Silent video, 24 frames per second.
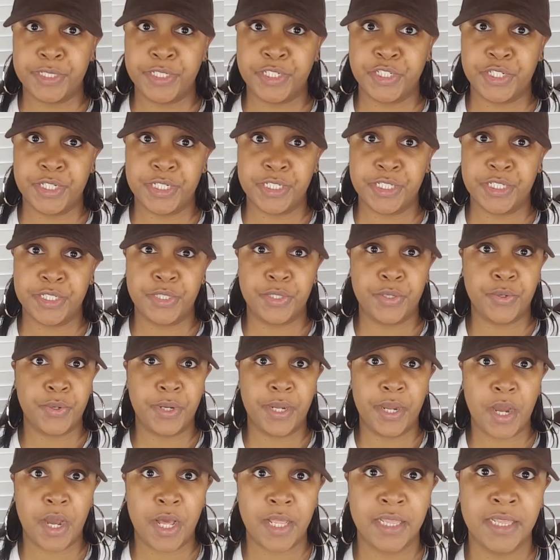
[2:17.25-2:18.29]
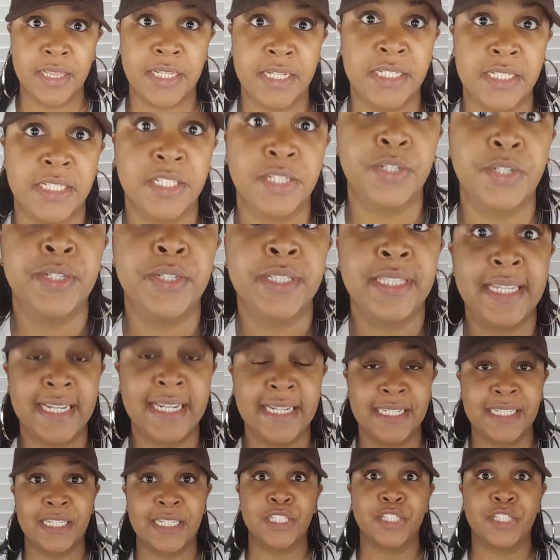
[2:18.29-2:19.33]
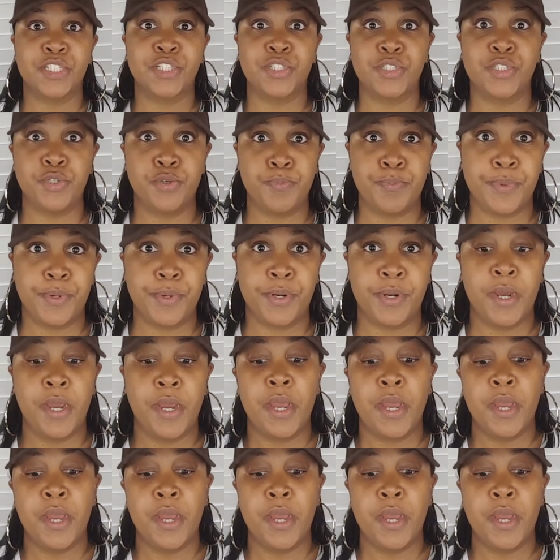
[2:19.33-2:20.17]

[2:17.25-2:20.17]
Just knowing all of these little things is super